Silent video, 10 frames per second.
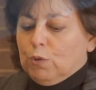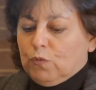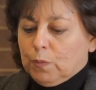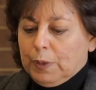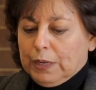
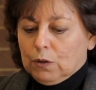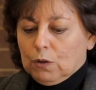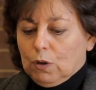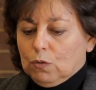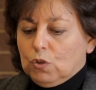roof will be
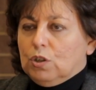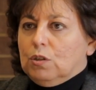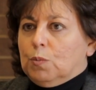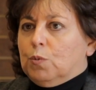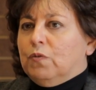enclosed
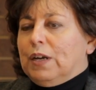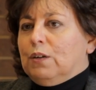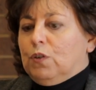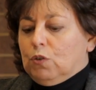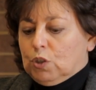to
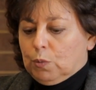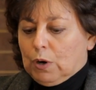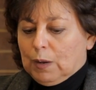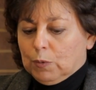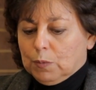prevent future
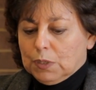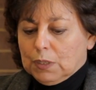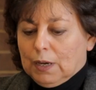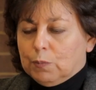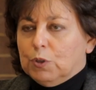
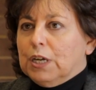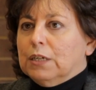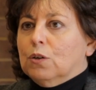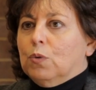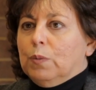problems and
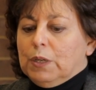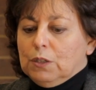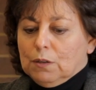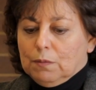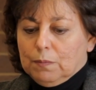protect equipment.